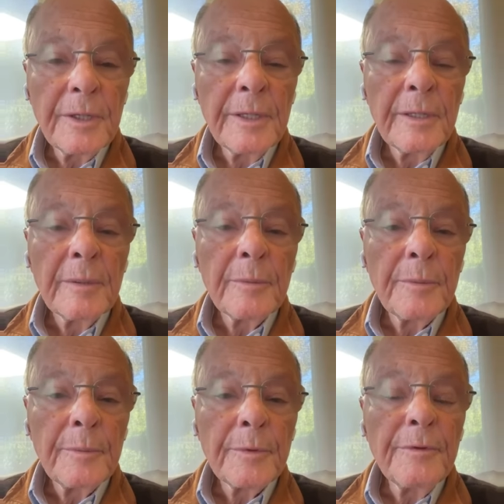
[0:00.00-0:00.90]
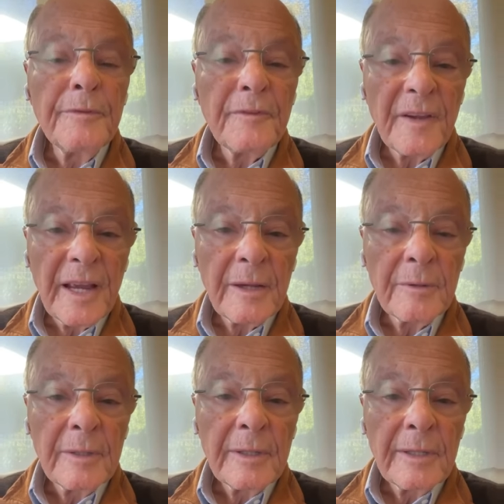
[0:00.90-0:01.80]
and the soul of the rich
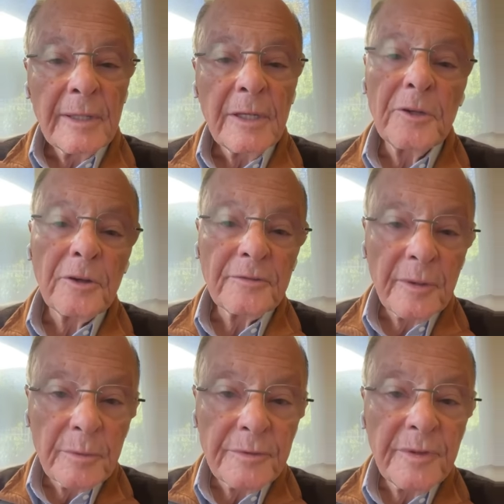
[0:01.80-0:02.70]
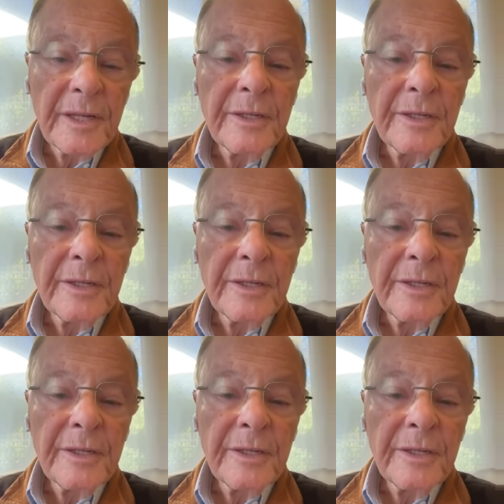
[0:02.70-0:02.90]
man went to hell.